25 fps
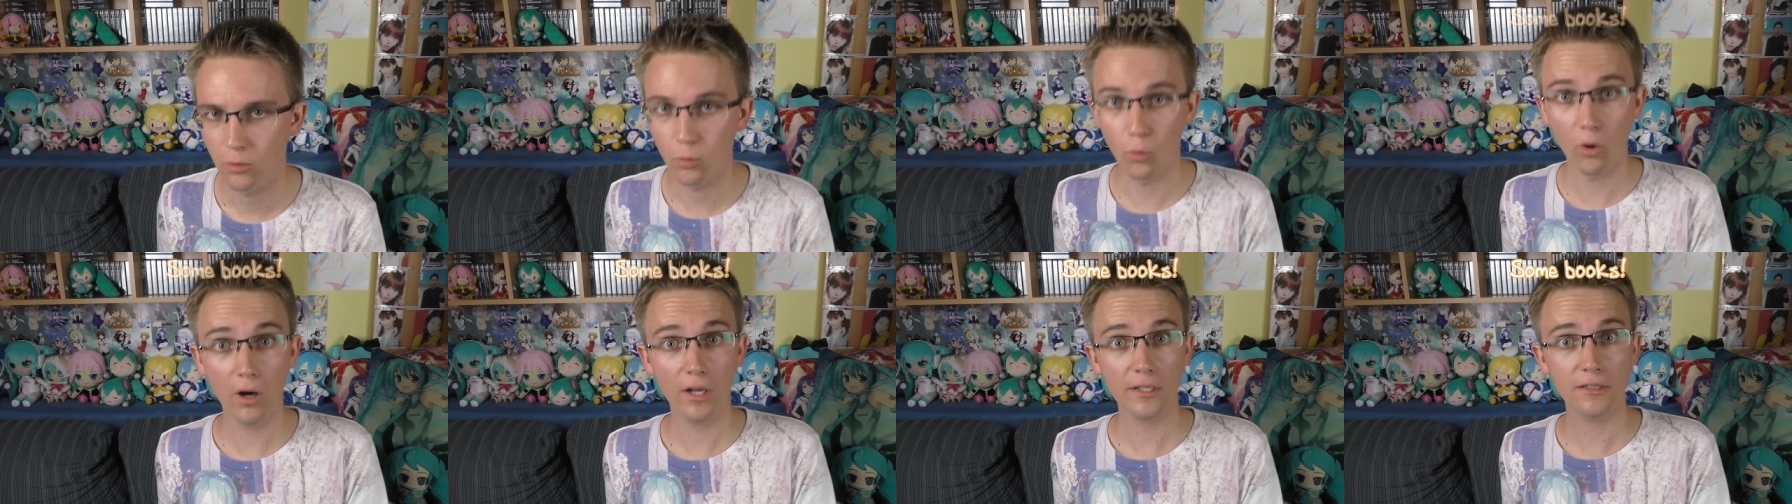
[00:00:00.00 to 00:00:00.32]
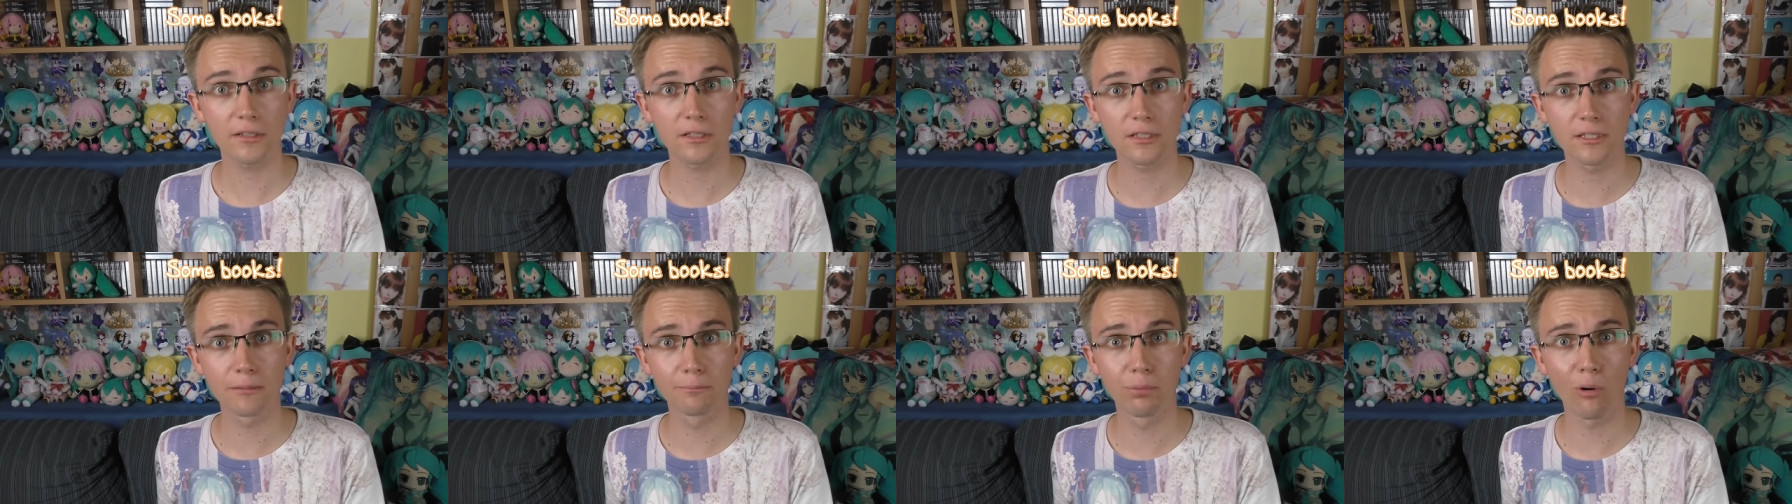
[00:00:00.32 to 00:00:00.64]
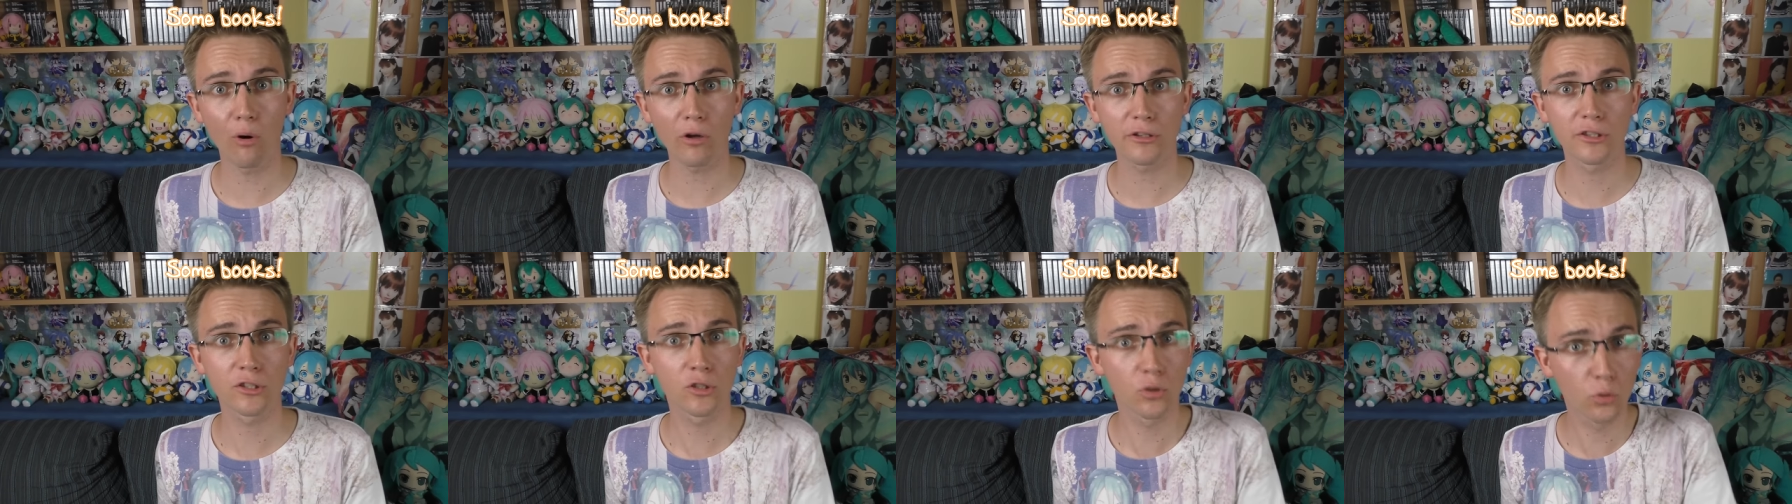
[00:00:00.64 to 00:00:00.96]
What? It's
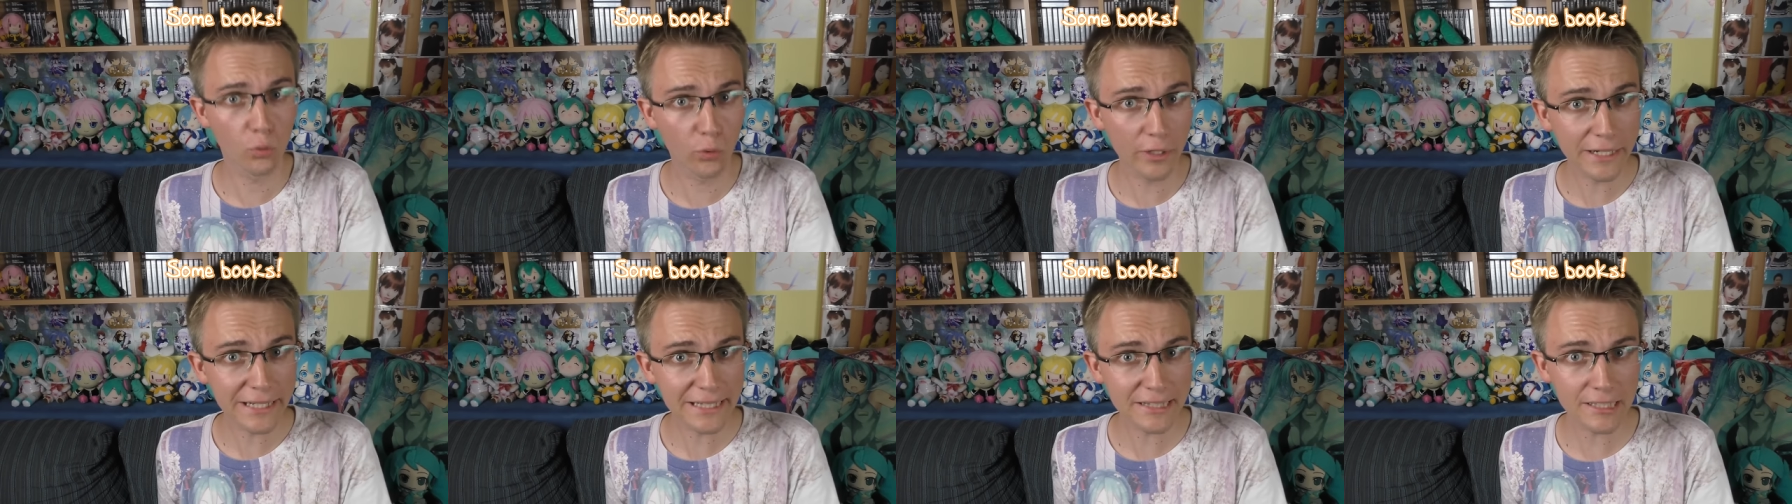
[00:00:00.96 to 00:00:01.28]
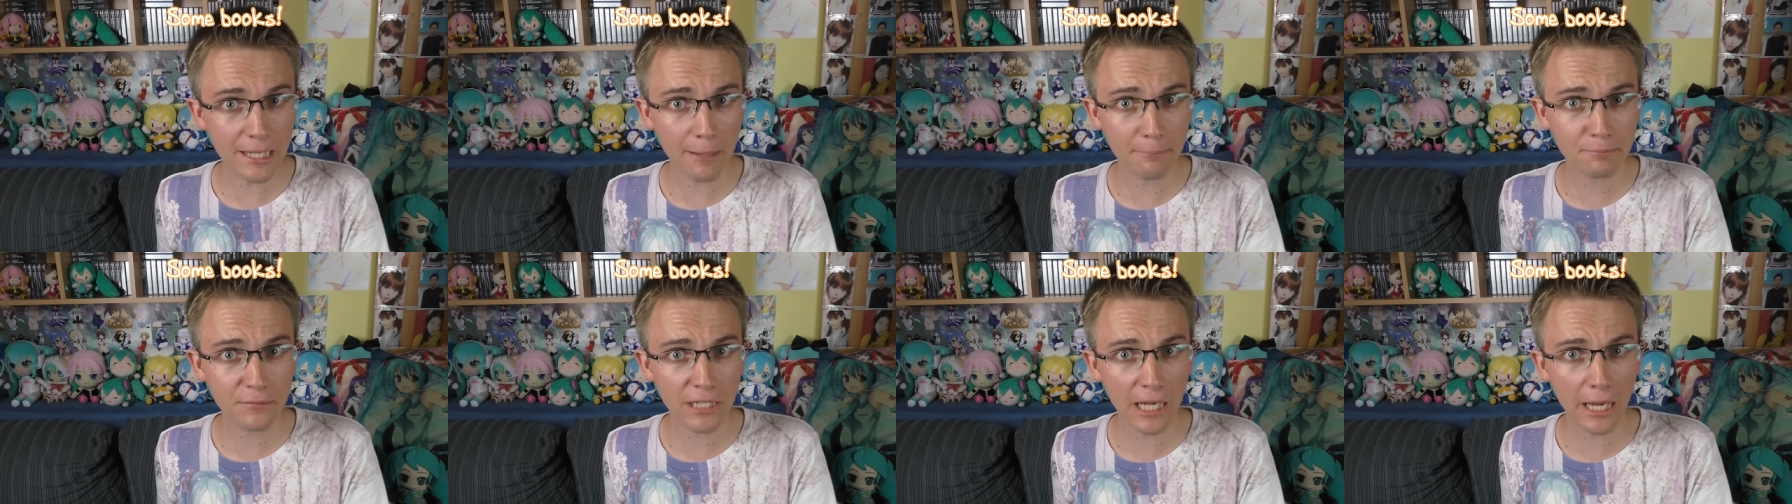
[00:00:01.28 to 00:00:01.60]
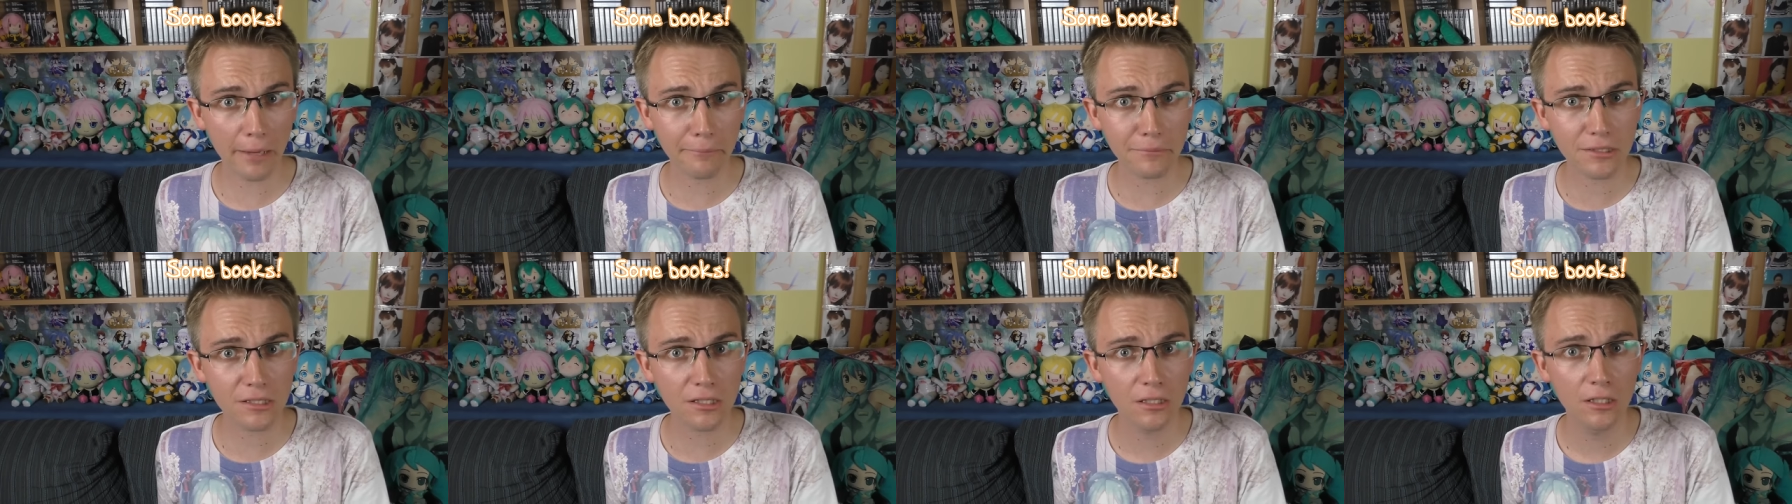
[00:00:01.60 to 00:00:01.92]
important to read
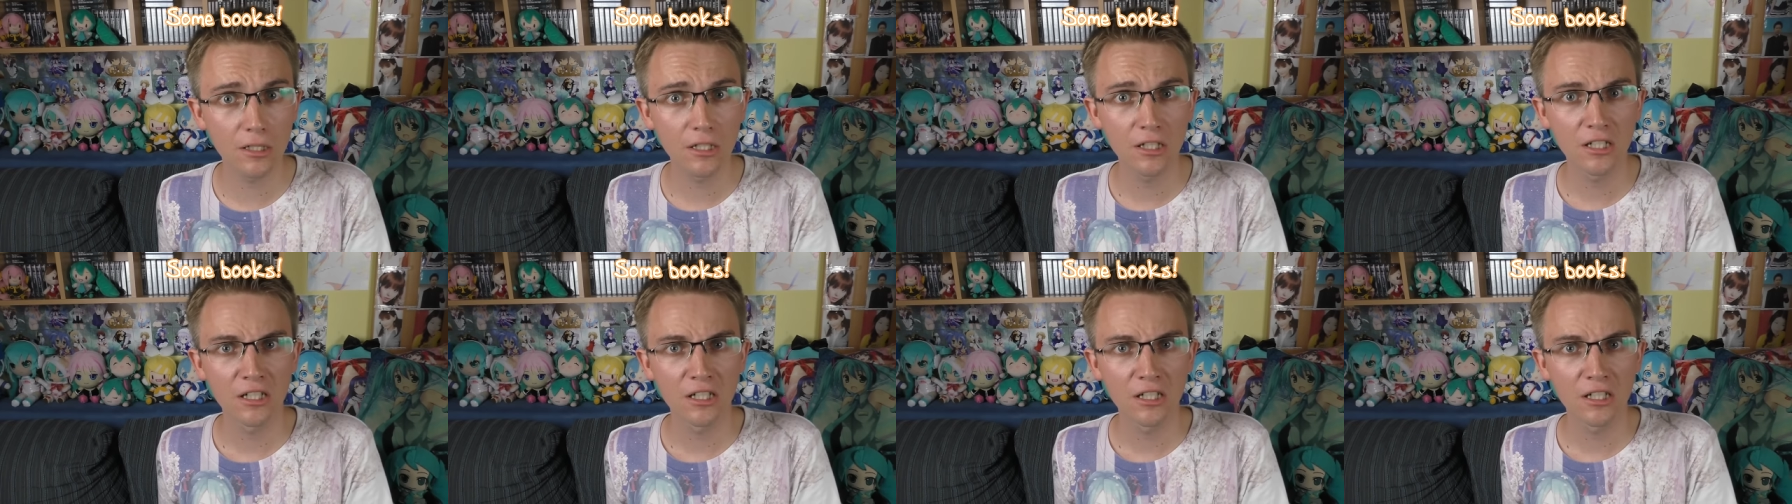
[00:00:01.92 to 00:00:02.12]
sometimes?